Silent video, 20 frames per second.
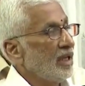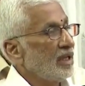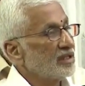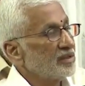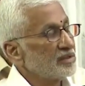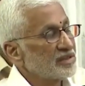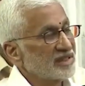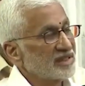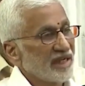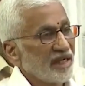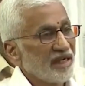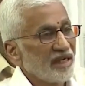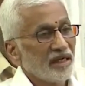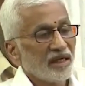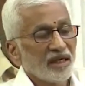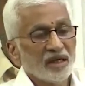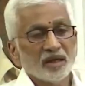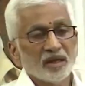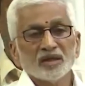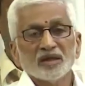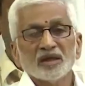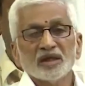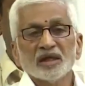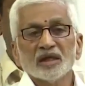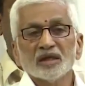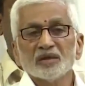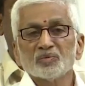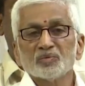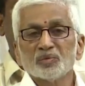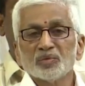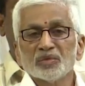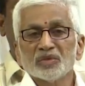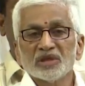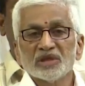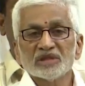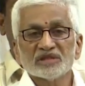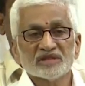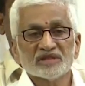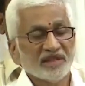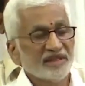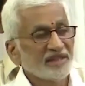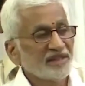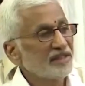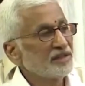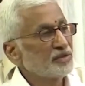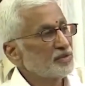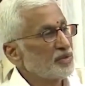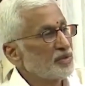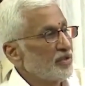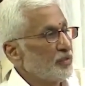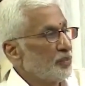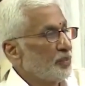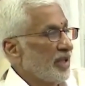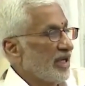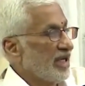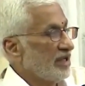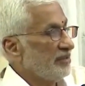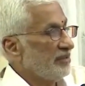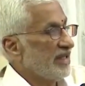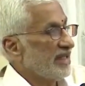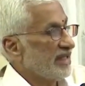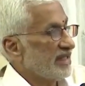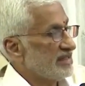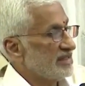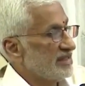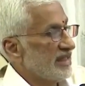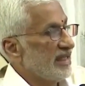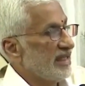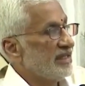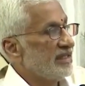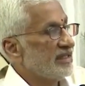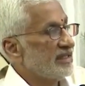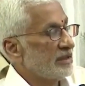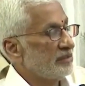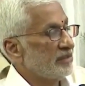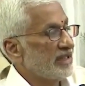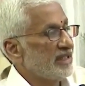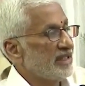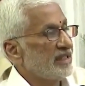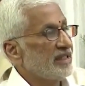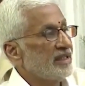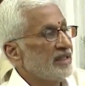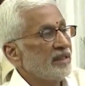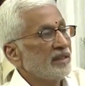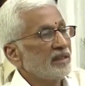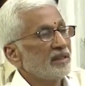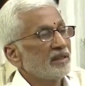on a study tour of Parliamentary Standing Committee